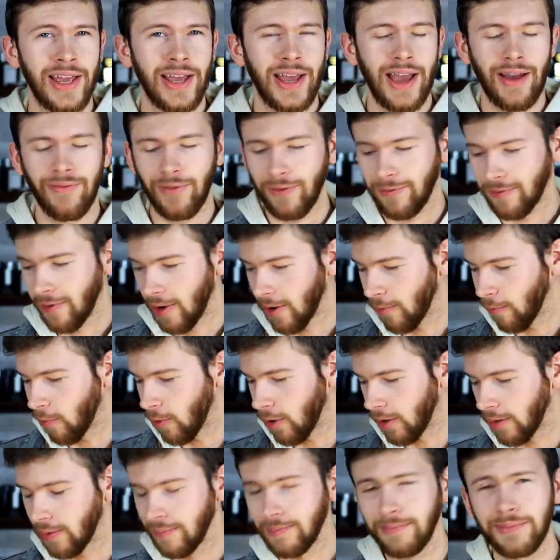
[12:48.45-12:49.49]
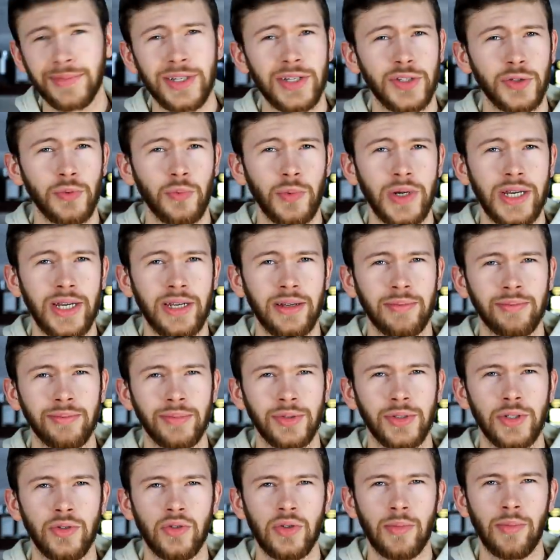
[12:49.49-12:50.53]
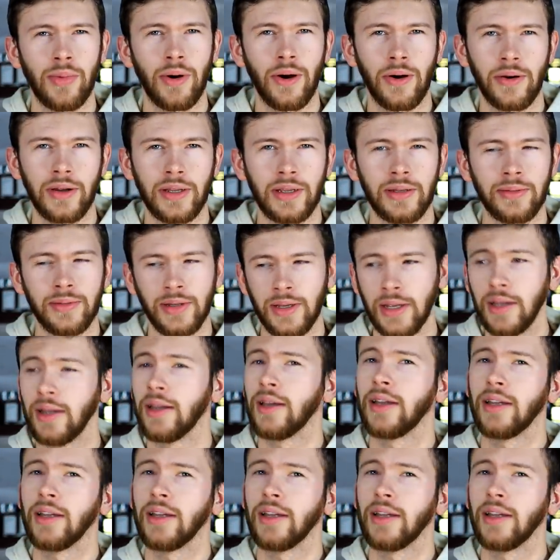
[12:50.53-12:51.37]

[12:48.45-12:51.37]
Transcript: Have a fun one this week. Do some partying.